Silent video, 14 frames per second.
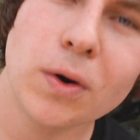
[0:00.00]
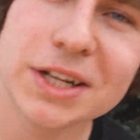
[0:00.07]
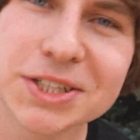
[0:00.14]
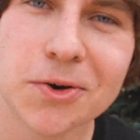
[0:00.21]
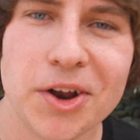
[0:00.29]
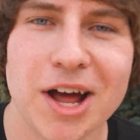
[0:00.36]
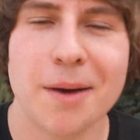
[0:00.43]
what is
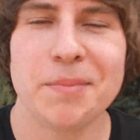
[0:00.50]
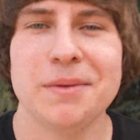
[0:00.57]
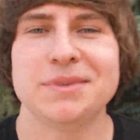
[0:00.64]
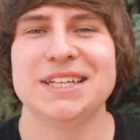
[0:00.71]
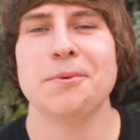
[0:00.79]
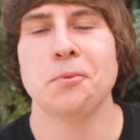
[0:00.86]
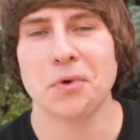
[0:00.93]
going on, Beem
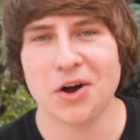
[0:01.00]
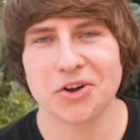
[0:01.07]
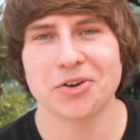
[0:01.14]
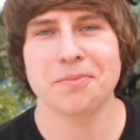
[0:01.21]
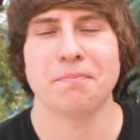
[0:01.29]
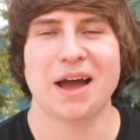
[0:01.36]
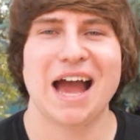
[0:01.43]
Team?
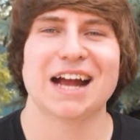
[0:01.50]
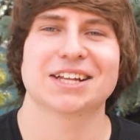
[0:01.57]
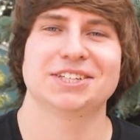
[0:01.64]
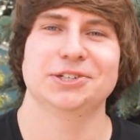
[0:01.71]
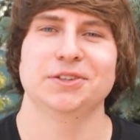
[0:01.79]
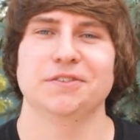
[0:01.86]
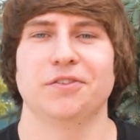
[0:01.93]
Welcome back
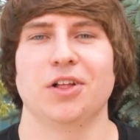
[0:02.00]
to the